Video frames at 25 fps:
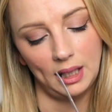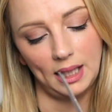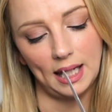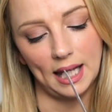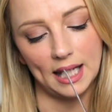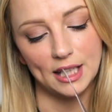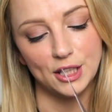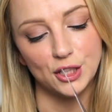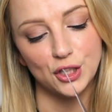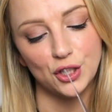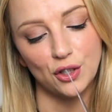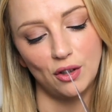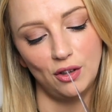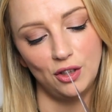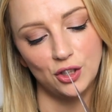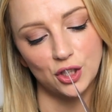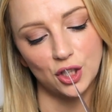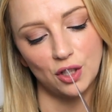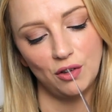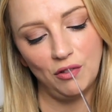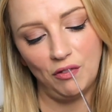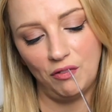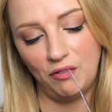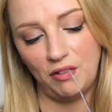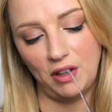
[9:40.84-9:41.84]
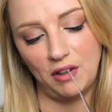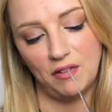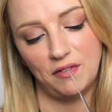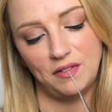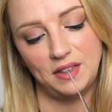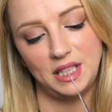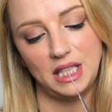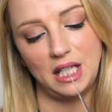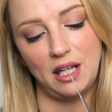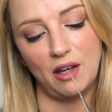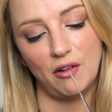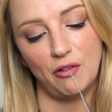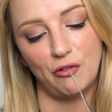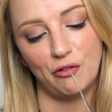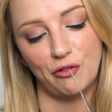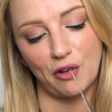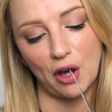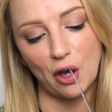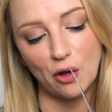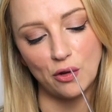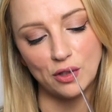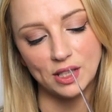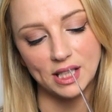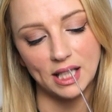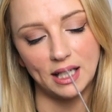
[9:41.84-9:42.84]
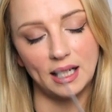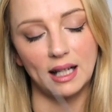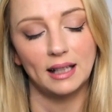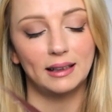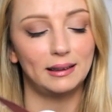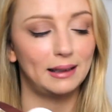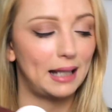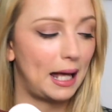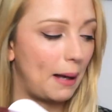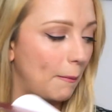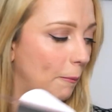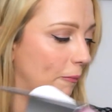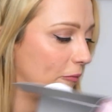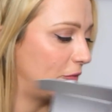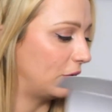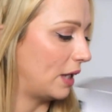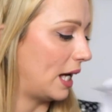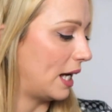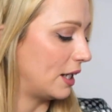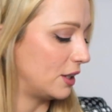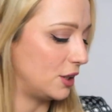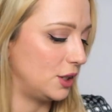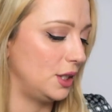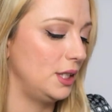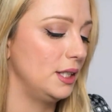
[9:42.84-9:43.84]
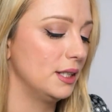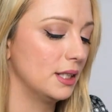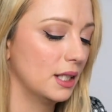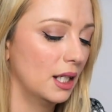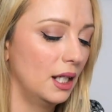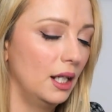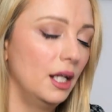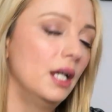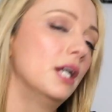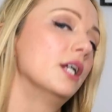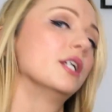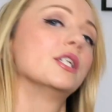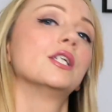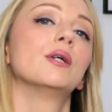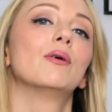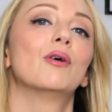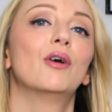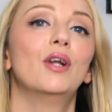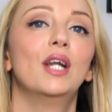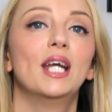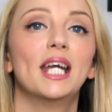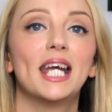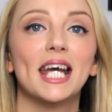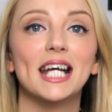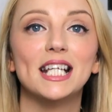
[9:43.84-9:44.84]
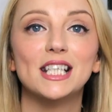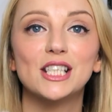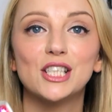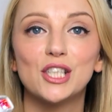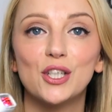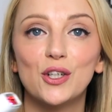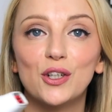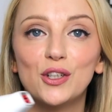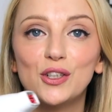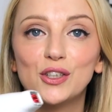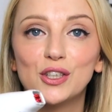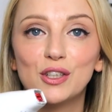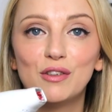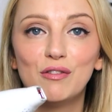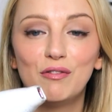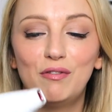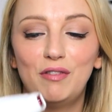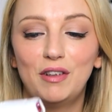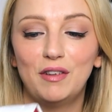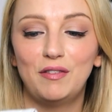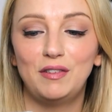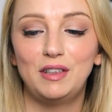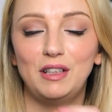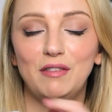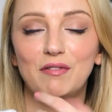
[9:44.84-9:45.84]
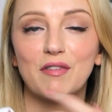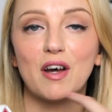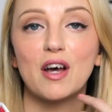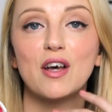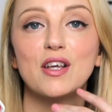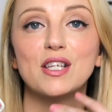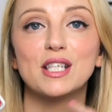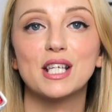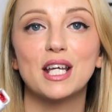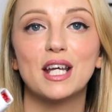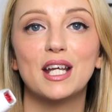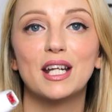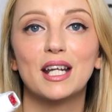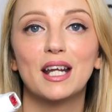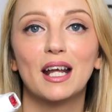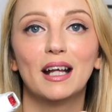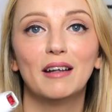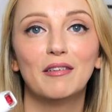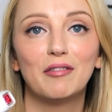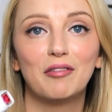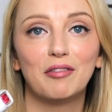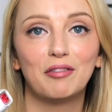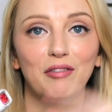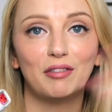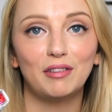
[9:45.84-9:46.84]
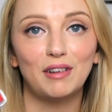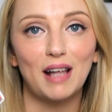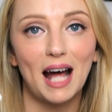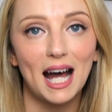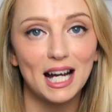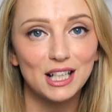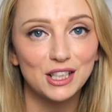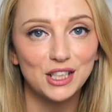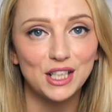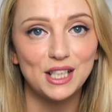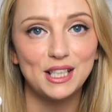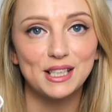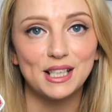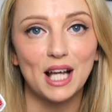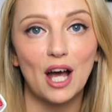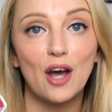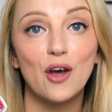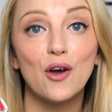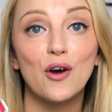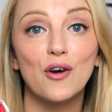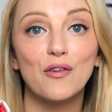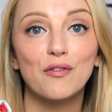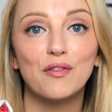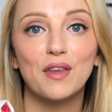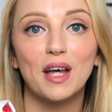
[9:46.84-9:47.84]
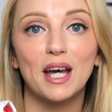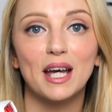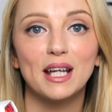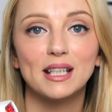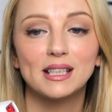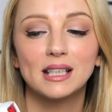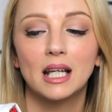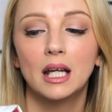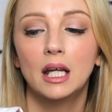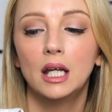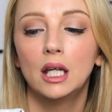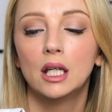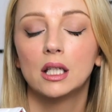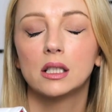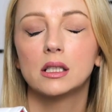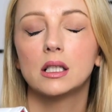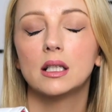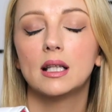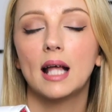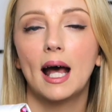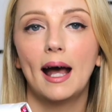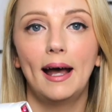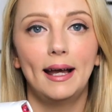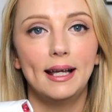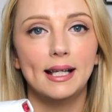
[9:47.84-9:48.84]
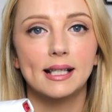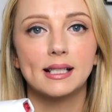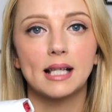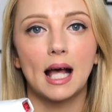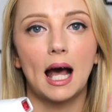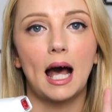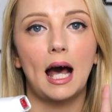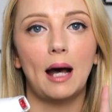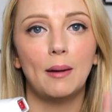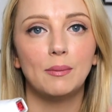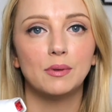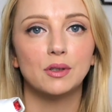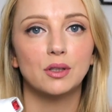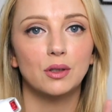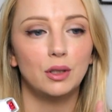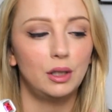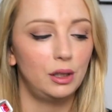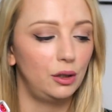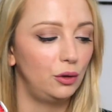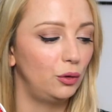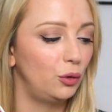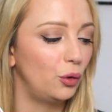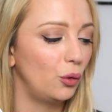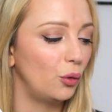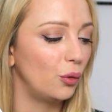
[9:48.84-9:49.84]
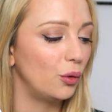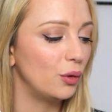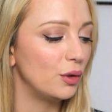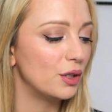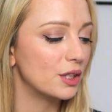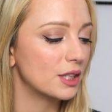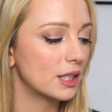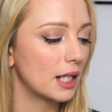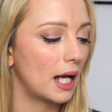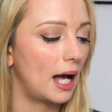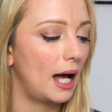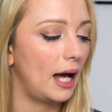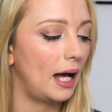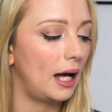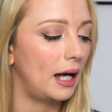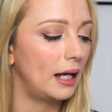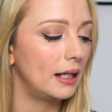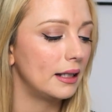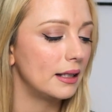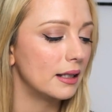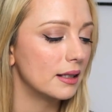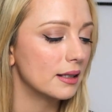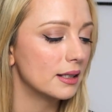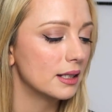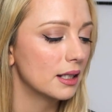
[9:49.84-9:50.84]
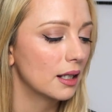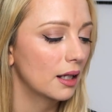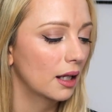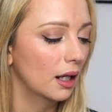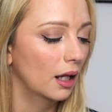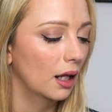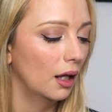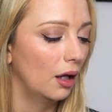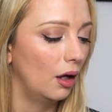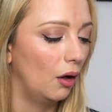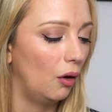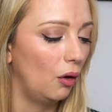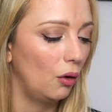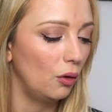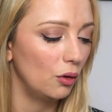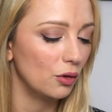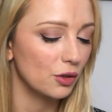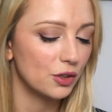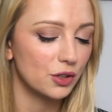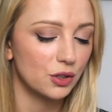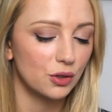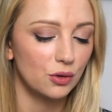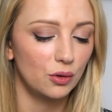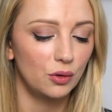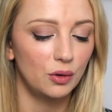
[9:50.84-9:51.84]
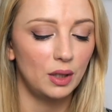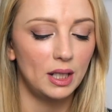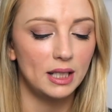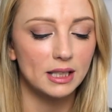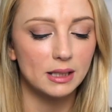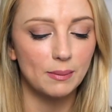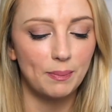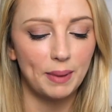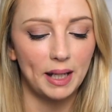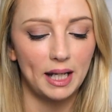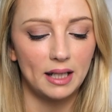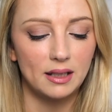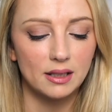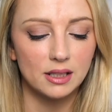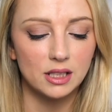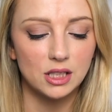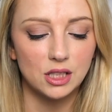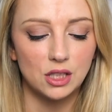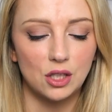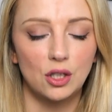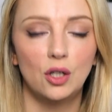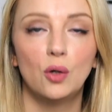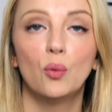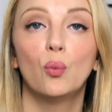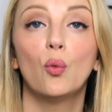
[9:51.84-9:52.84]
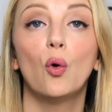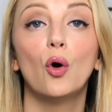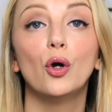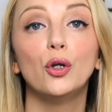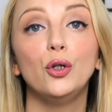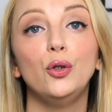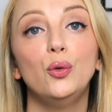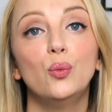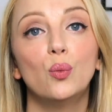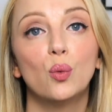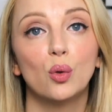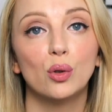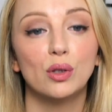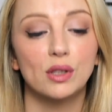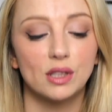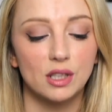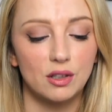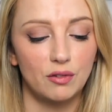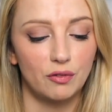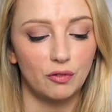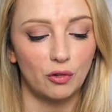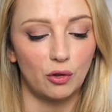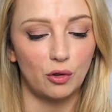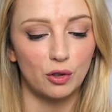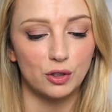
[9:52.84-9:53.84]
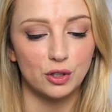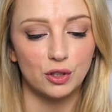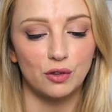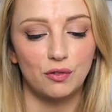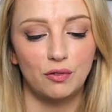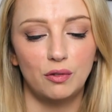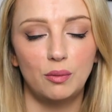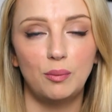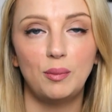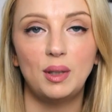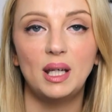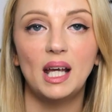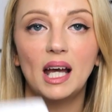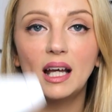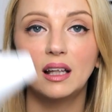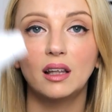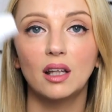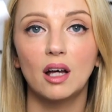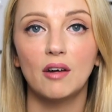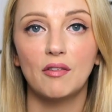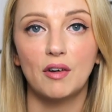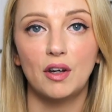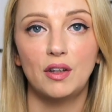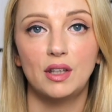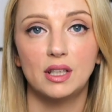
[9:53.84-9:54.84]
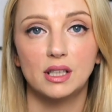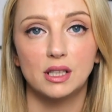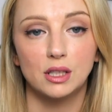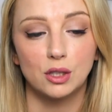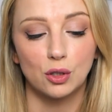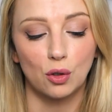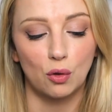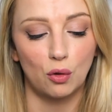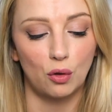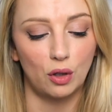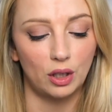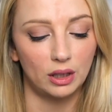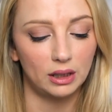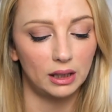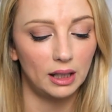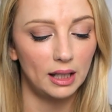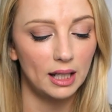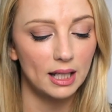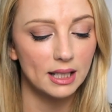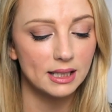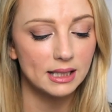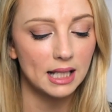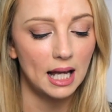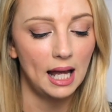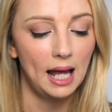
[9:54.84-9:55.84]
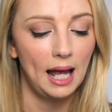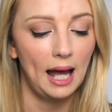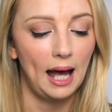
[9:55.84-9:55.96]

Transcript: Yeah, 250,000 lamp flashes. So I'm going to get 250,000 flashes out of this. So that is absolutely loads. And also it depends to what you want it for. So for me, I love how this is cordless.